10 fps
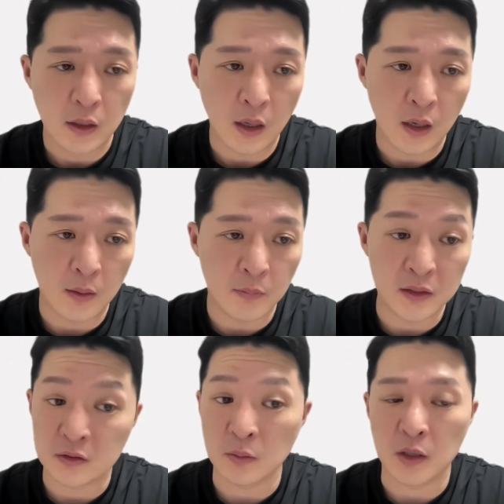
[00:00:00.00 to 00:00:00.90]

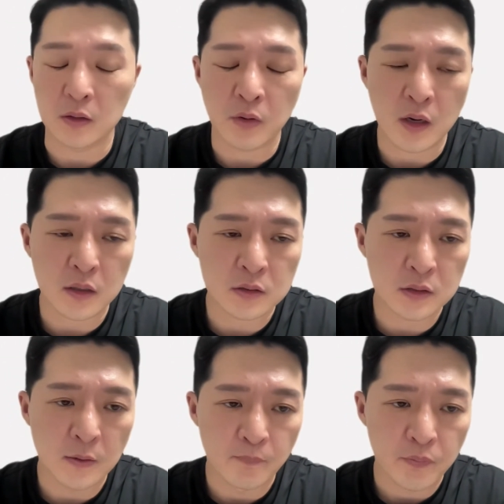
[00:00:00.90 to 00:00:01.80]
and some other
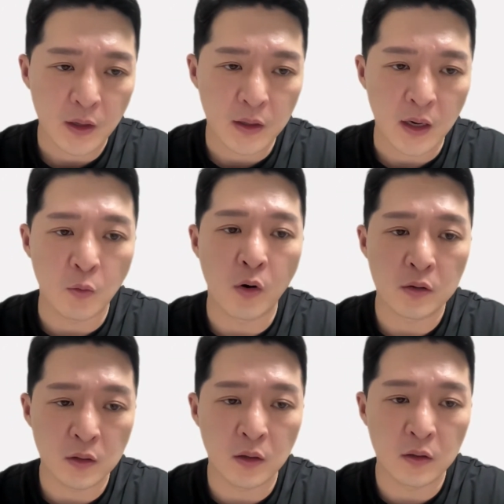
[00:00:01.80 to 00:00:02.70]
products. And I
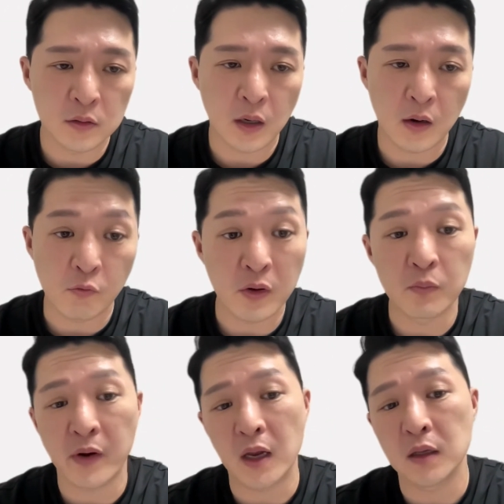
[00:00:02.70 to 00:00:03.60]
worked on
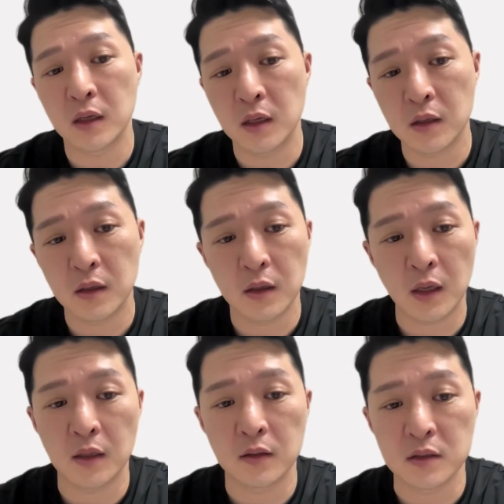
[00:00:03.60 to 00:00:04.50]
rebranding
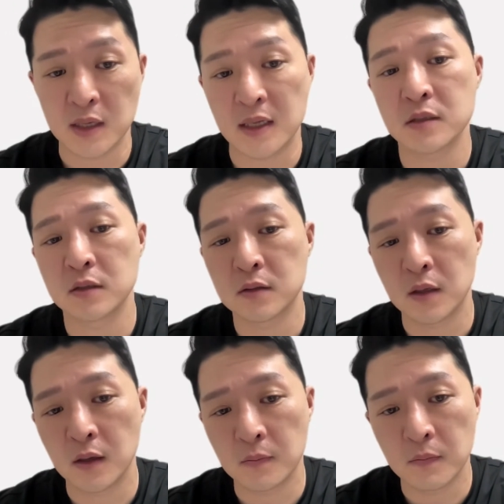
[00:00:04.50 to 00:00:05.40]
and design
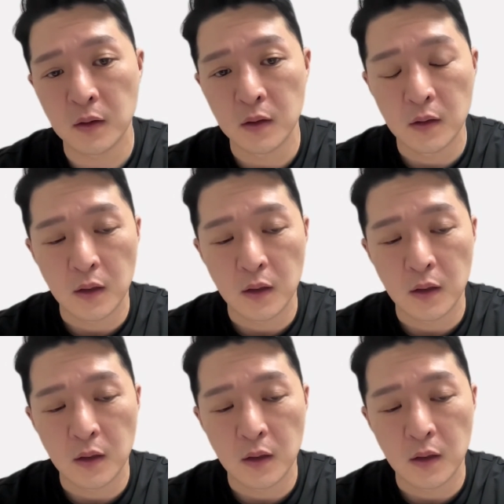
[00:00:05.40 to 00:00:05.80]
system